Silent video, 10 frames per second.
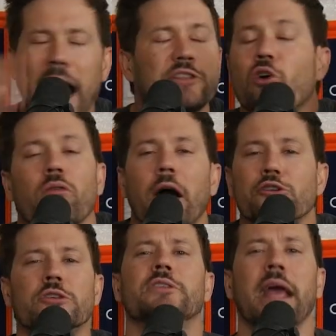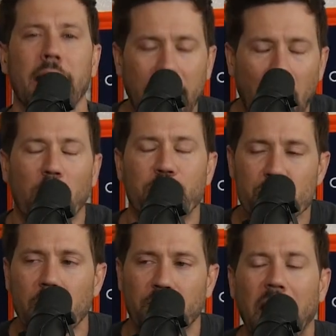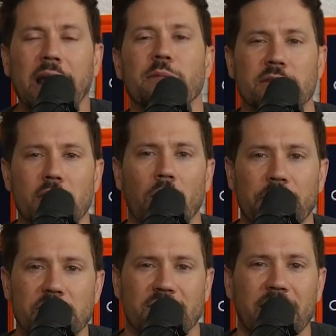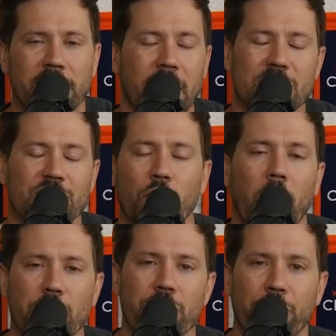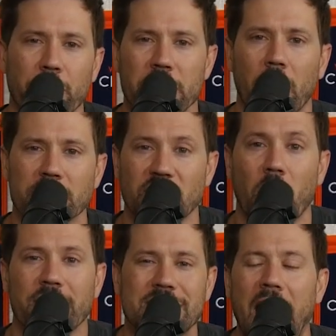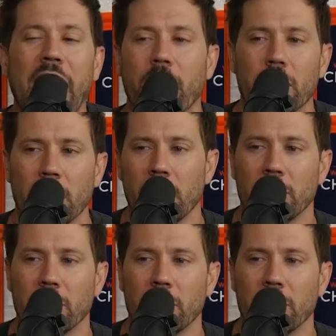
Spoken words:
I don't understand how Puka by himself gets 10 catches for 130 yards and our entire